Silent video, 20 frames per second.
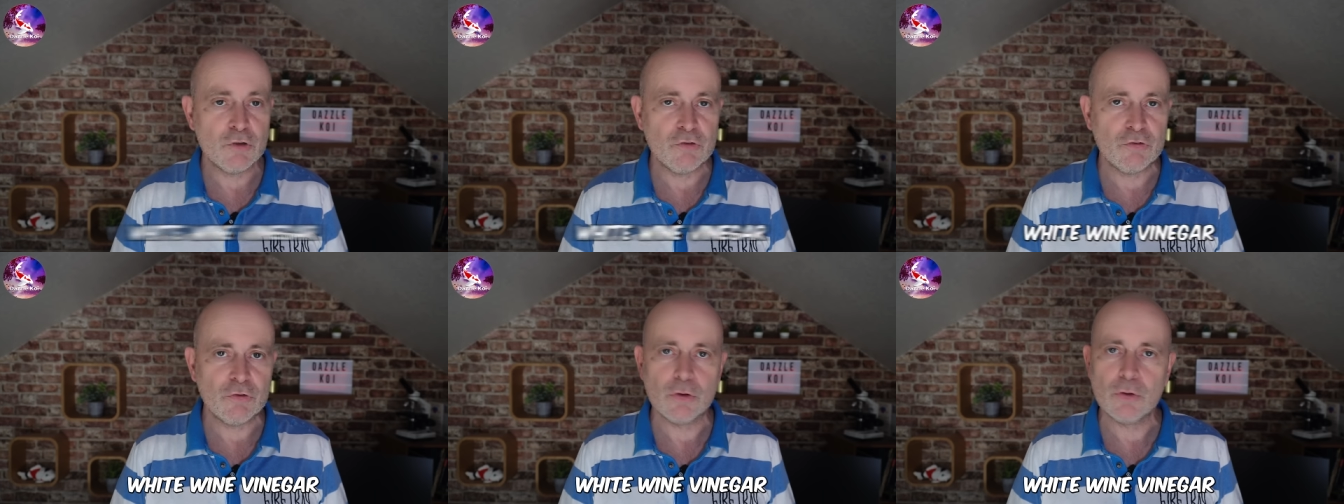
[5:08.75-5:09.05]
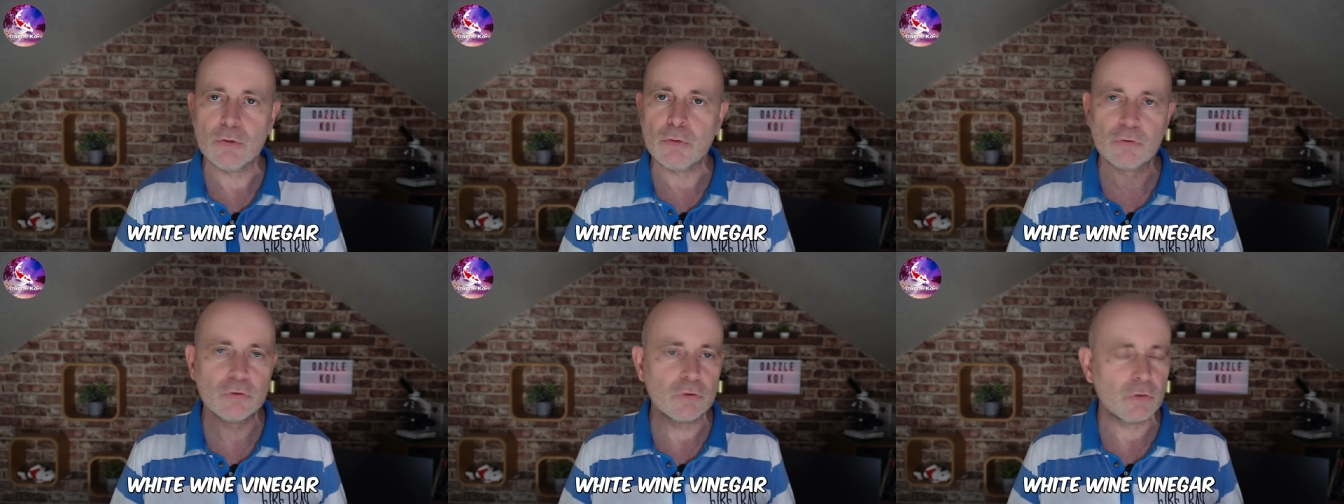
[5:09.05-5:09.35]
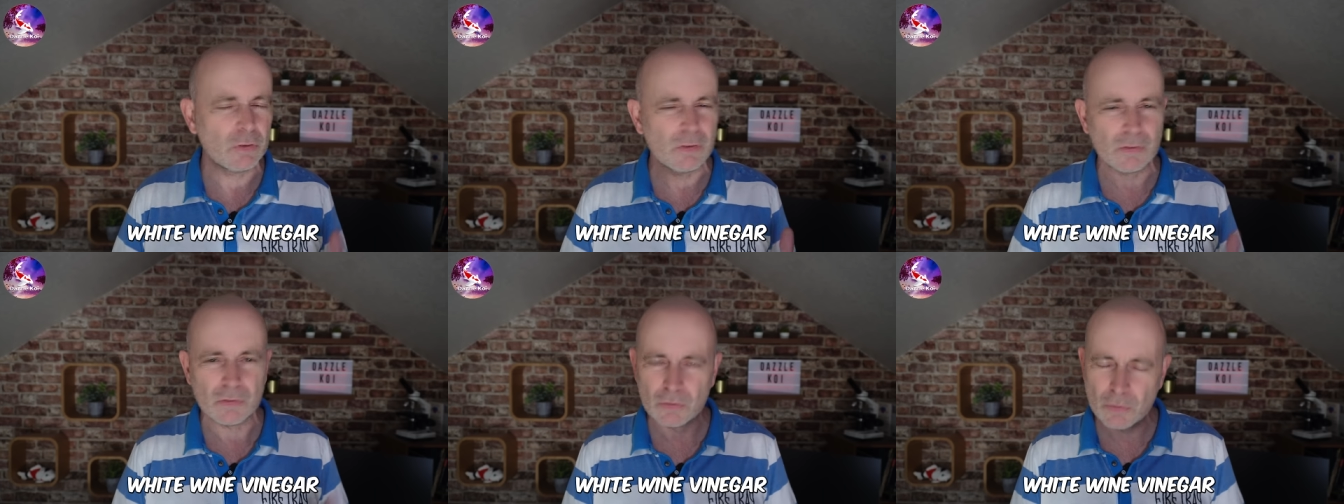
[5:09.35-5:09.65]

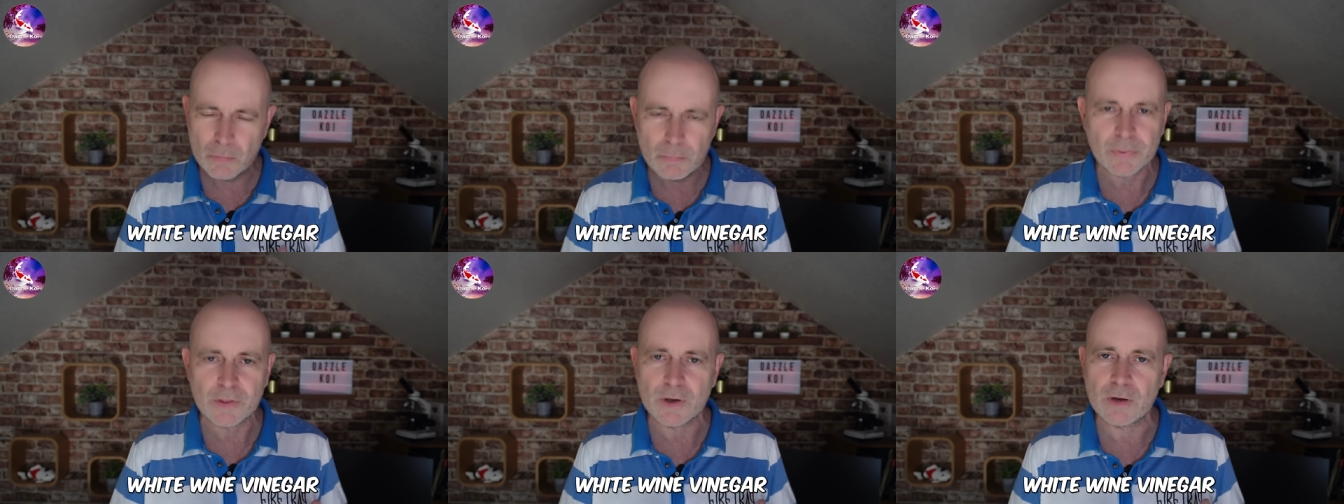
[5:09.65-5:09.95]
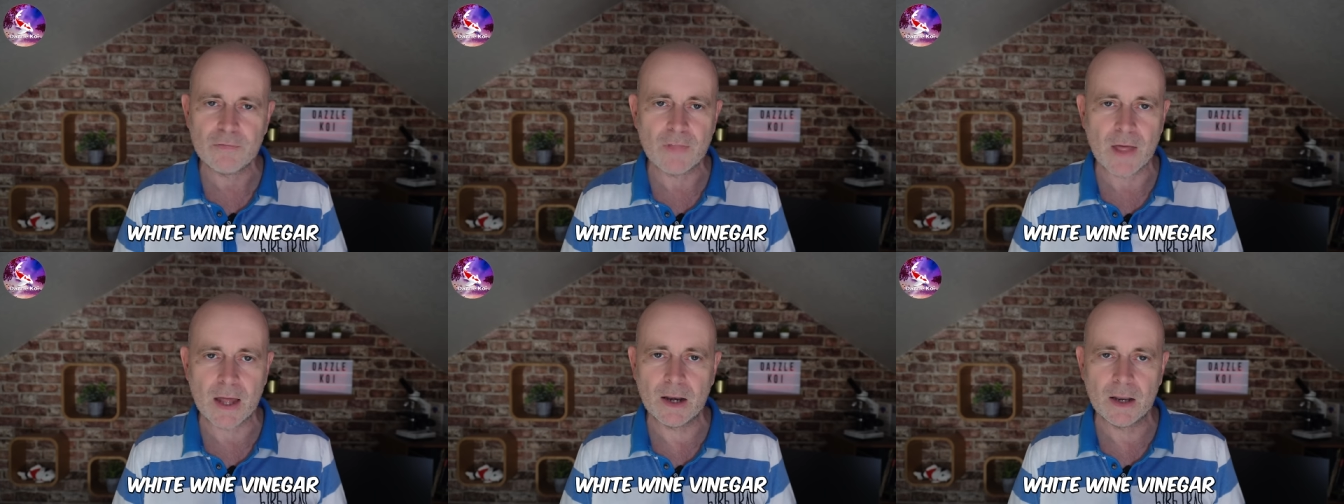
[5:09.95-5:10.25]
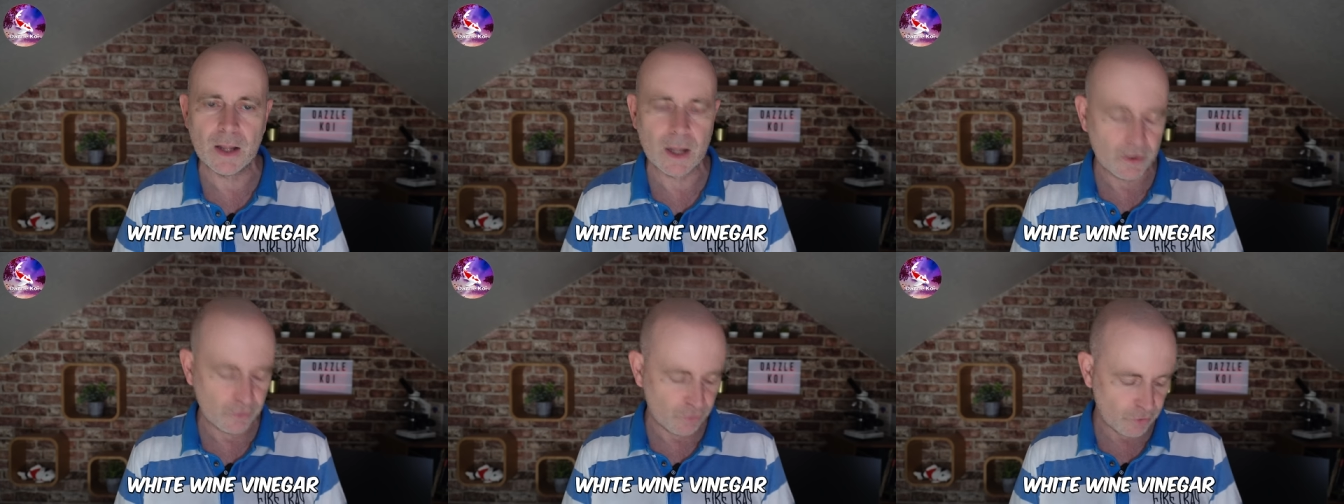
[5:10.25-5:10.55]
juice, something of
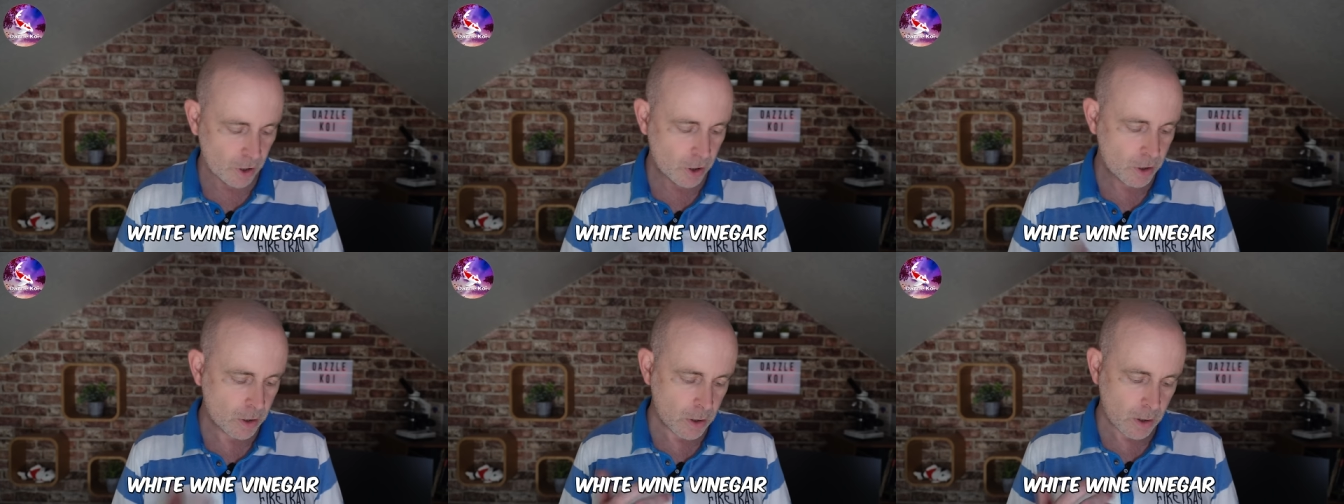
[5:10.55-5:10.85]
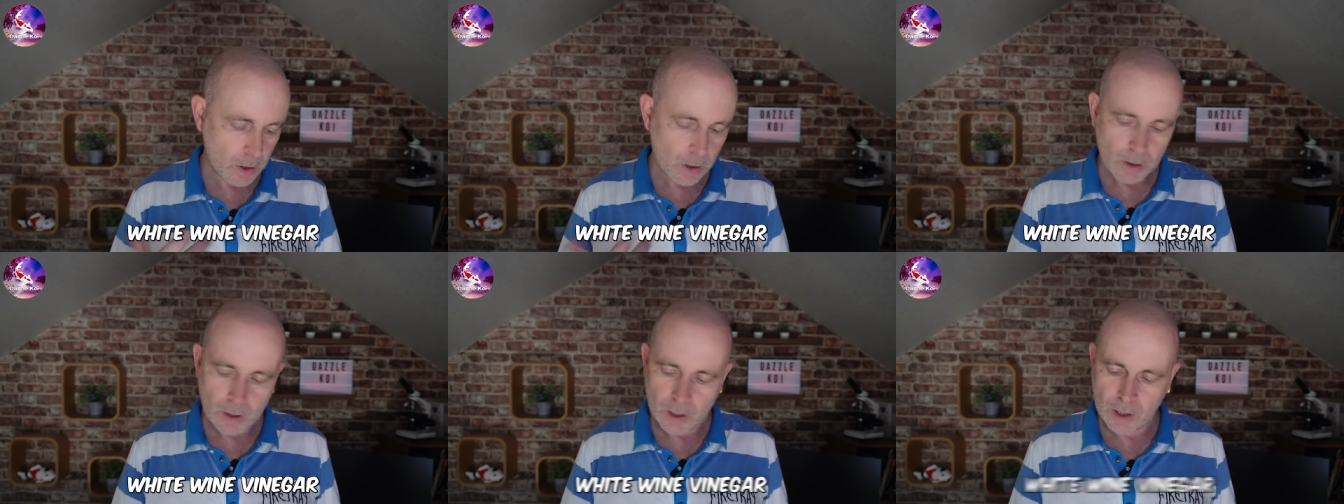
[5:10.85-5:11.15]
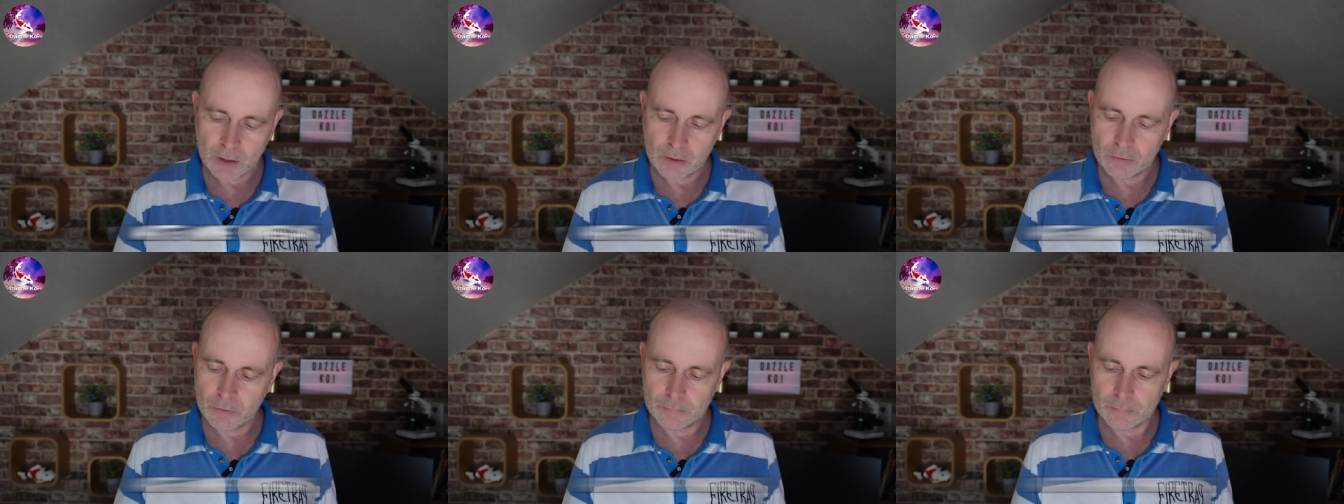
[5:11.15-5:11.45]
that nature
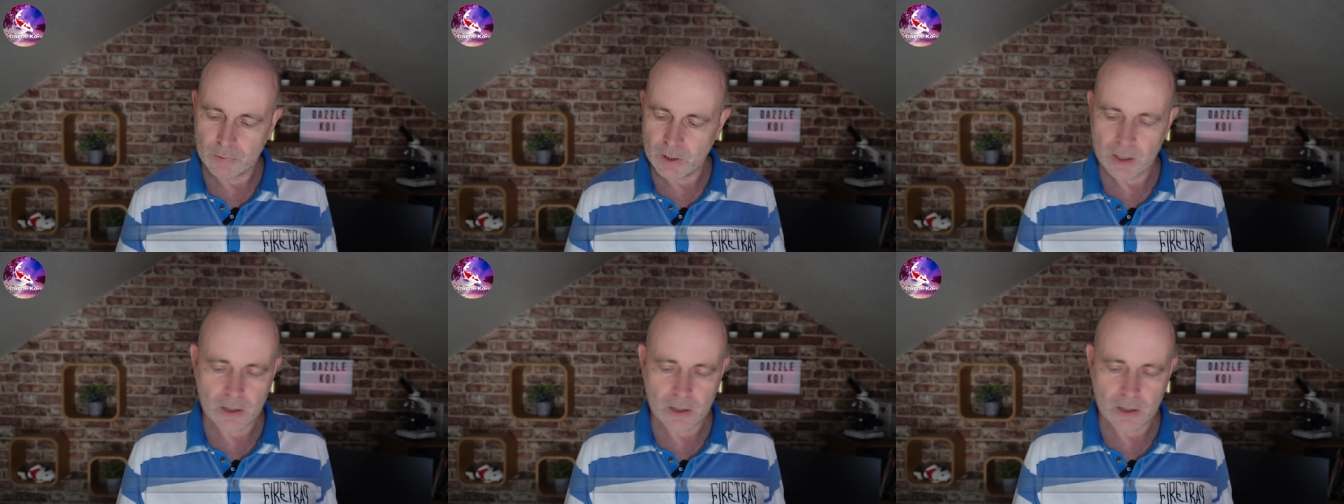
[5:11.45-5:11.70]
in a